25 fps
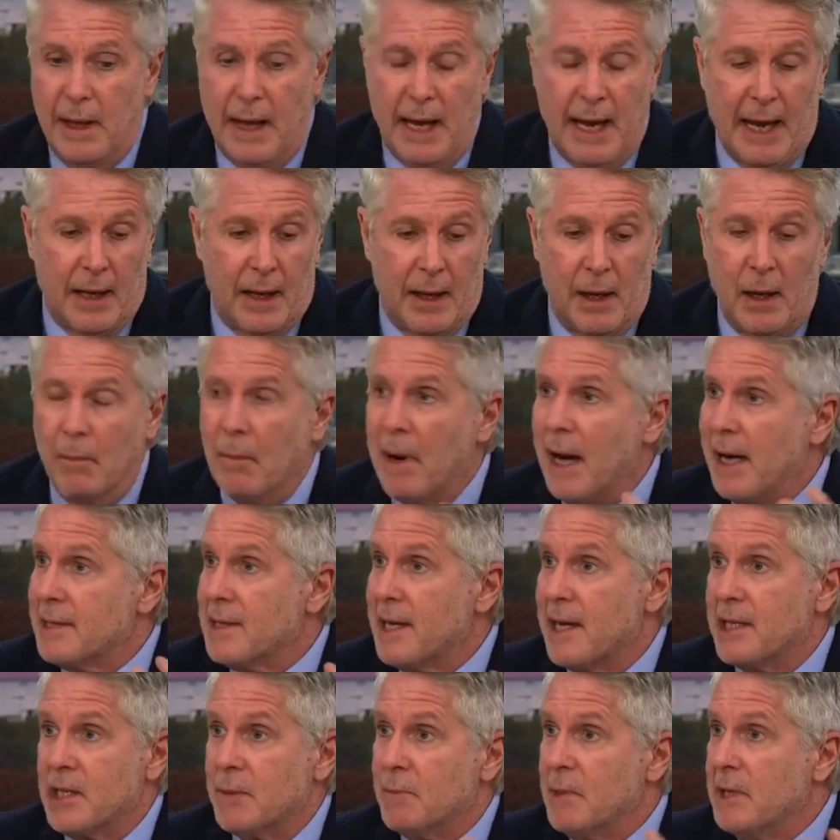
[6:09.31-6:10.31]
And Hamas
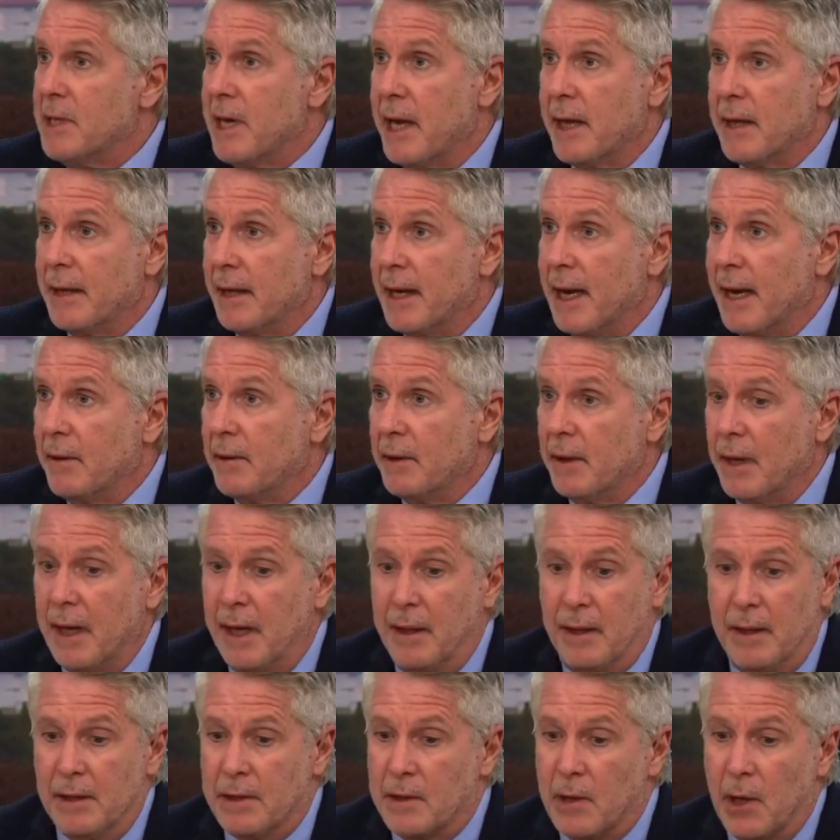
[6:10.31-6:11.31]
has to be taken out,
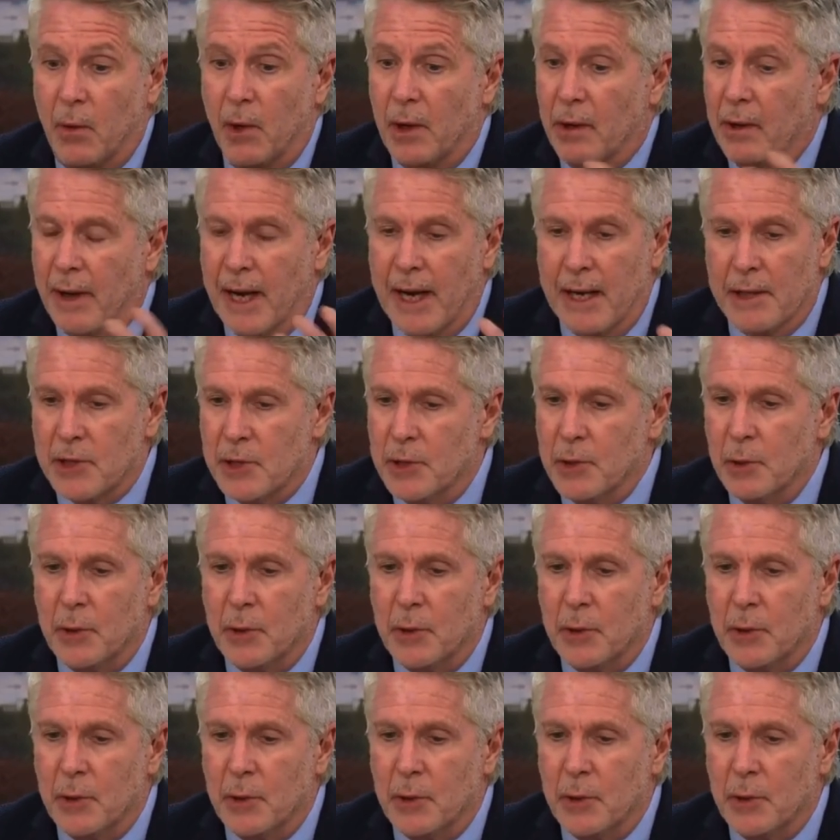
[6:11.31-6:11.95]
and there's no other answer.